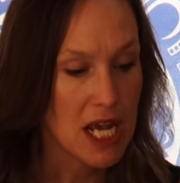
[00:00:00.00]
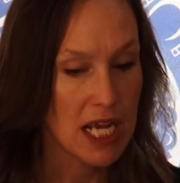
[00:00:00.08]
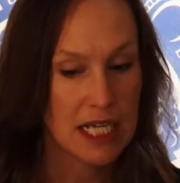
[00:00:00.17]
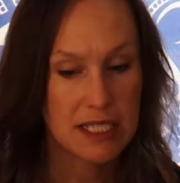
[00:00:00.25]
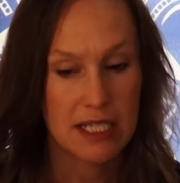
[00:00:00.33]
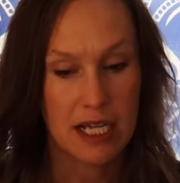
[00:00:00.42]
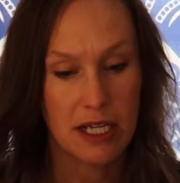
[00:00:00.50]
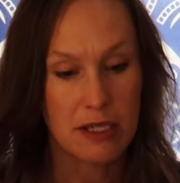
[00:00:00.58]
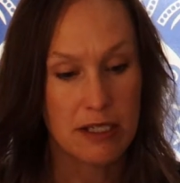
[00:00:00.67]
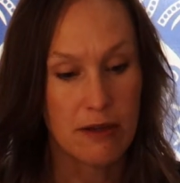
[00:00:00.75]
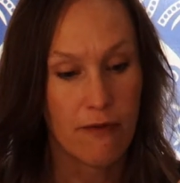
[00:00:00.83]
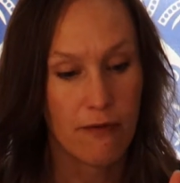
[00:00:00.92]
It's like
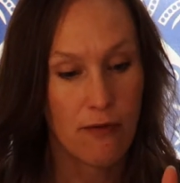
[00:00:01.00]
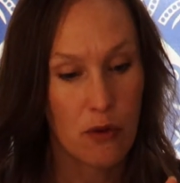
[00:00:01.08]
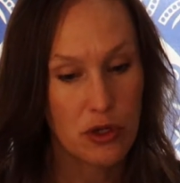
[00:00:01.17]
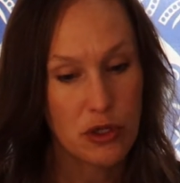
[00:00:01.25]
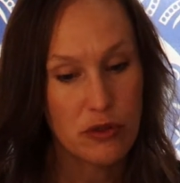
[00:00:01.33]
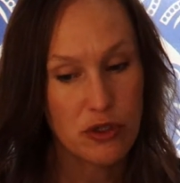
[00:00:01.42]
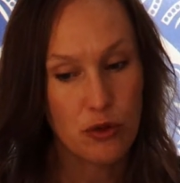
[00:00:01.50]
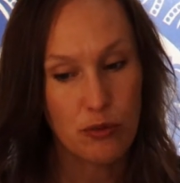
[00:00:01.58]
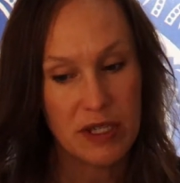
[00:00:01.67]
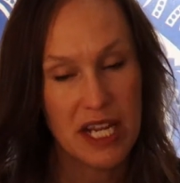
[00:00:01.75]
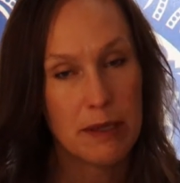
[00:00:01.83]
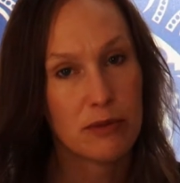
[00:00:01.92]
for you to
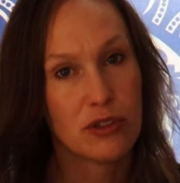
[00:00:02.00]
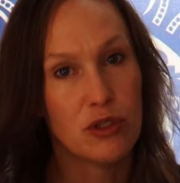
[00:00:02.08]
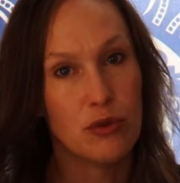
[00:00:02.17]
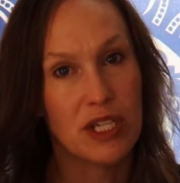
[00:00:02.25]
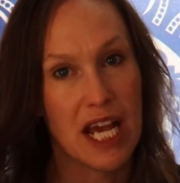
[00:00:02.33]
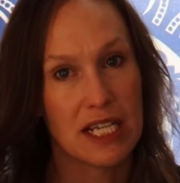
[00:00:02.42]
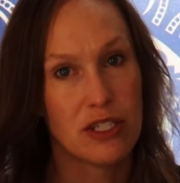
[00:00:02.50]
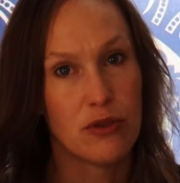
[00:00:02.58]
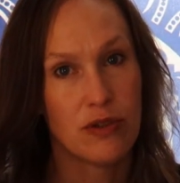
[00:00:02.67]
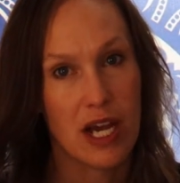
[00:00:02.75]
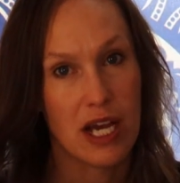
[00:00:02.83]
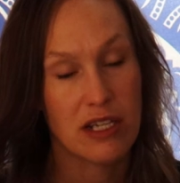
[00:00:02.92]
be able to get
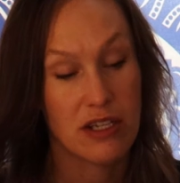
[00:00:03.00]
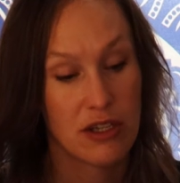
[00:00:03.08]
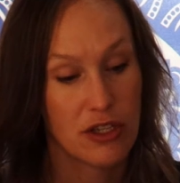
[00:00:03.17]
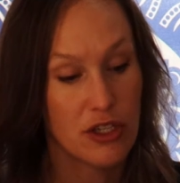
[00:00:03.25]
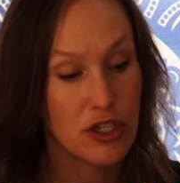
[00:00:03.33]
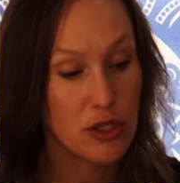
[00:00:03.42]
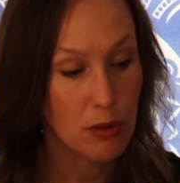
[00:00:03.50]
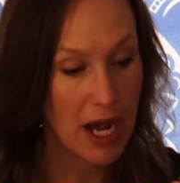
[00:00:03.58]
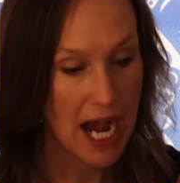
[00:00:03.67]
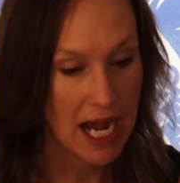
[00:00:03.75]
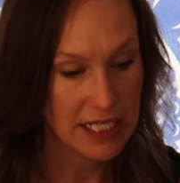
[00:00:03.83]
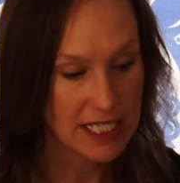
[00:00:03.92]
to that, You
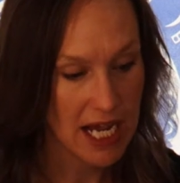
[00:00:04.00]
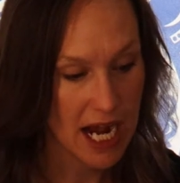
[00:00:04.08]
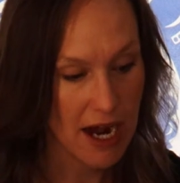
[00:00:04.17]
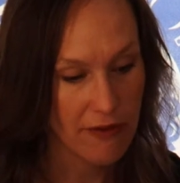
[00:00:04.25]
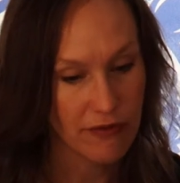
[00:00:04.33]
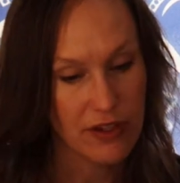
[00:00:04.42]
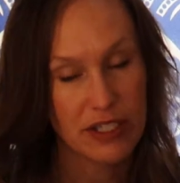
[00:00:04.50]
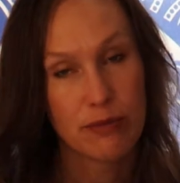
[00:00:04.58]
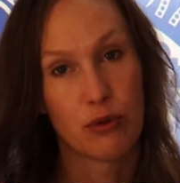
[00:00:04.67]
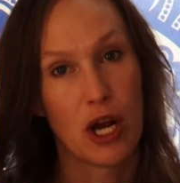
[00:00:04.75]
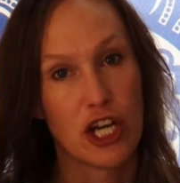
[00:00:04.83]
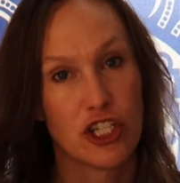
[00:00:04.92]
had to have this
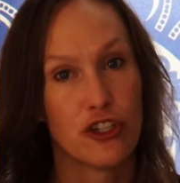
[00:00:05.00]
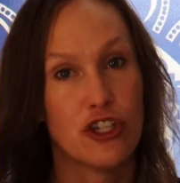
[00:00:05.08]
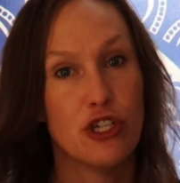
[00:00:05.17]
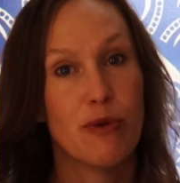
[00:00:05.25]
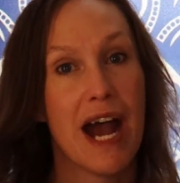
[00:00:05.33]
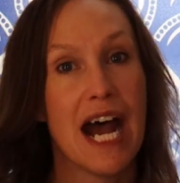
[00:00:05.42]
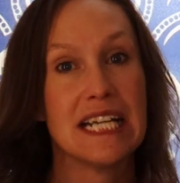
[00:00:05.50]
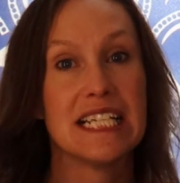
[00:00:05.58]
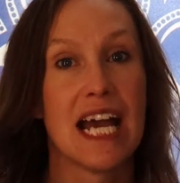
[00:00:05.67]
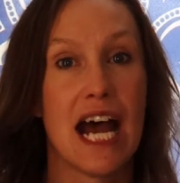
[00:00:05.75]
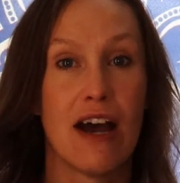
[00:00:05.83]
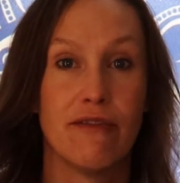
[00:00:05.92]
pressure. You had
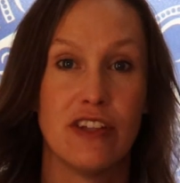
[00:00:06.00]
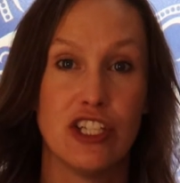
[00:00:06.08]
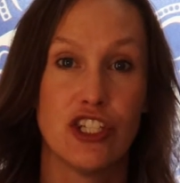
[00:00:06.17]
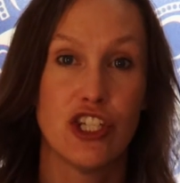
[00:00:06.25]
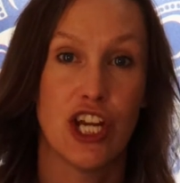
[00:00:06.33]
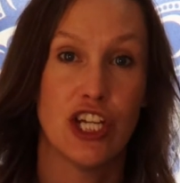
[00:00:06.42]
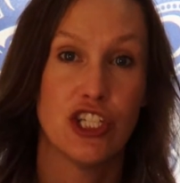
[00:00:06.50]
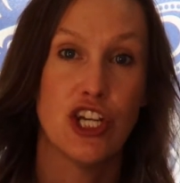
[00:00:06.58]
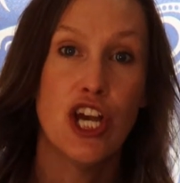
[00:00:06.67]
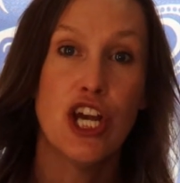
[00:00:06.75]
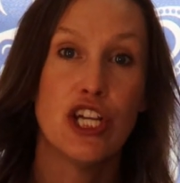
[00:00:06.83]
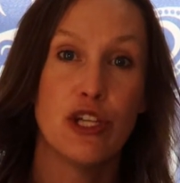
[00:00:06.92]
to have this change.
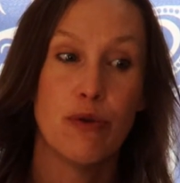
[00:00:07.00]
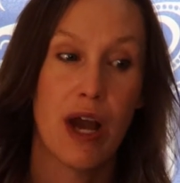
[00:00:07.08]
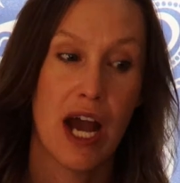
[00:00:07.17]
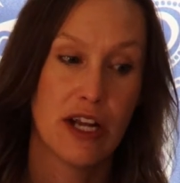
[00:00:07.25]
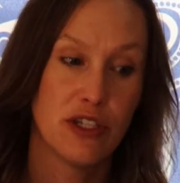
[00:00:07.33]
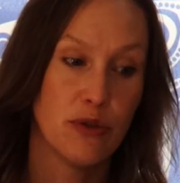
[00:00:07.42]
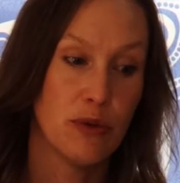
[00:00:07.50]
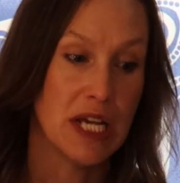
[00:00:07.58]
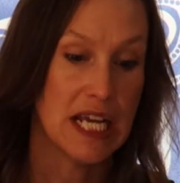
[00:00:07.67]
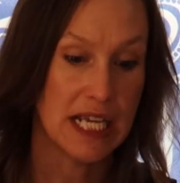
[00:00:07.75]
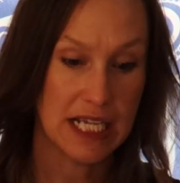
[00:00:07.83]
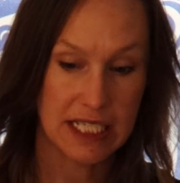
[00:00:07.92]
You had to
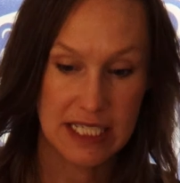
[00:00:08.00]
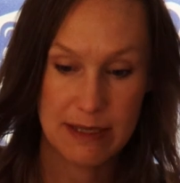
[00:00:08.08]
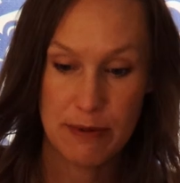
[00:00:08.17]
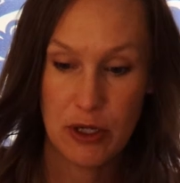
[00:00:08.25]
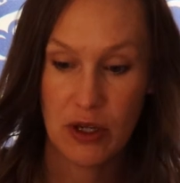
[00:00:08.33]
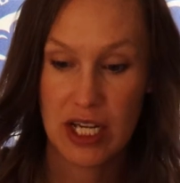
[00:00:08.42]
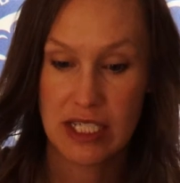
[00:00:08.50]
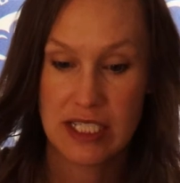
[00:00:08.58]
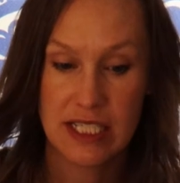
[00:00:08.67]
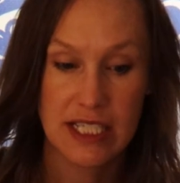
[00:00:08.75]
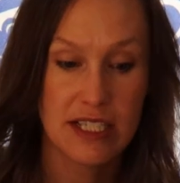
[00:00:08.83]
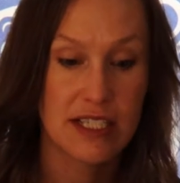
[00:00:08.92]

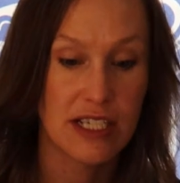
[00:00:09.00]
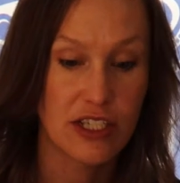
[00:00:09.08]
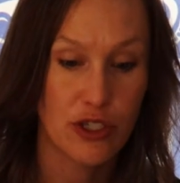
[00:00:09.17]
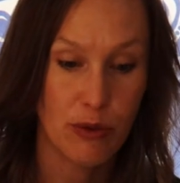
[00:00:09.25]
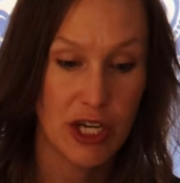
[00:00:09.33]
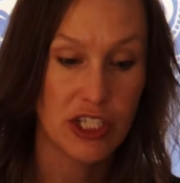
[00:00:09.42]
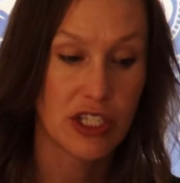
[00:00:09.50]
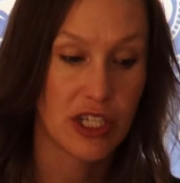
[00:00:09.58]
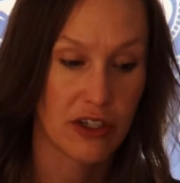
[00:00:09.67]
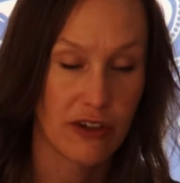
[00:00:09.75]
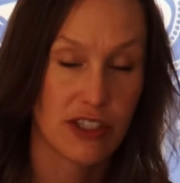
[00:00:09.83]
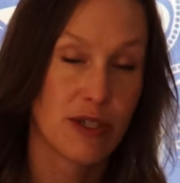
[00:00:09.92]
experience this situation.
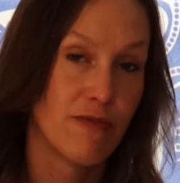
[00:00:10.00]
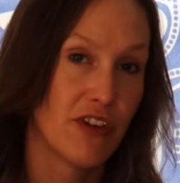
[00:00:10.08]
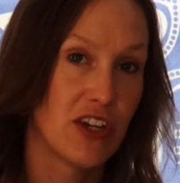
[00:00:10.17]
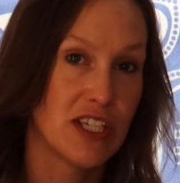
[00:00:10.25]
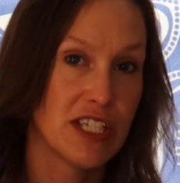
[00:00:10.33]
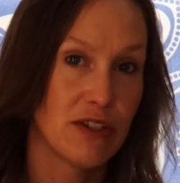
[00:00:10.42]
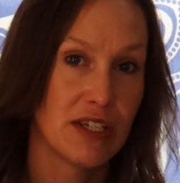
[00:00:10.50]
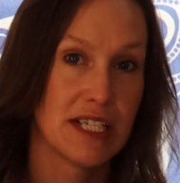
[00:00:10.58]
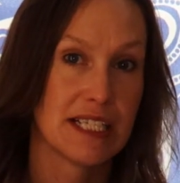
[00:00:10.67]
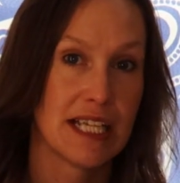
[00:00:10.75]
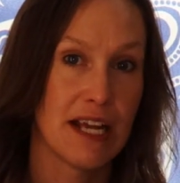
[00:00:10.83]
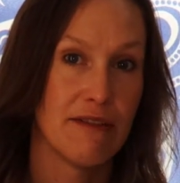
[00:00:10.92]
There are some very
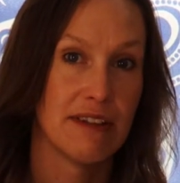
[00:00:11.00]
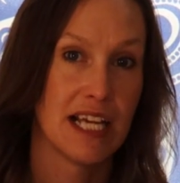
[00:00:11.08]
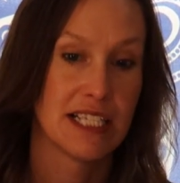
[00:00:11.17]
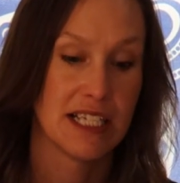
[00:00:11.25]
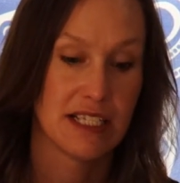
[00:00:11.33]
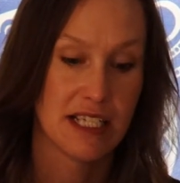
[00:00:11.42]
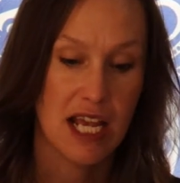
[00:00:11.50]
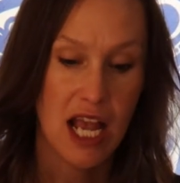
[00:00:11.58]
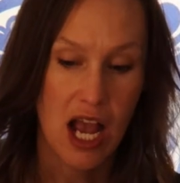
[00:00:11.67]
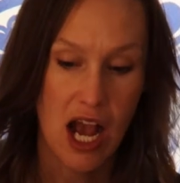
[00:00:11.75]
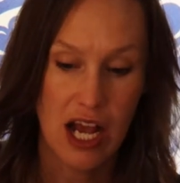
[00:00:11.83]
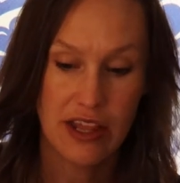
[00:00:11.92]
serious life lessons
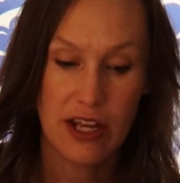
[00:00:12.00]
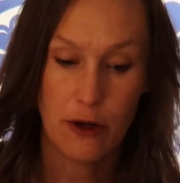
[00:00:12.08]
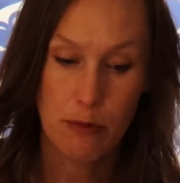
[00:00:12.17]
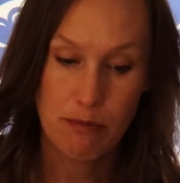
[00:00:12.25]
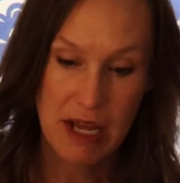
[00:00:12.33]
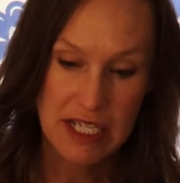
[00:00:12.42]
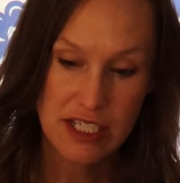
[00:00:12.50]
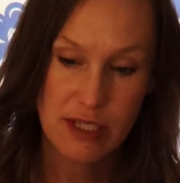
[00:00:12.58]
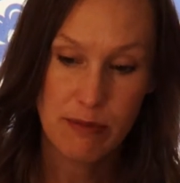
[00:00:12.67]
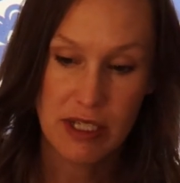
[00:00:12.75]
that are meant to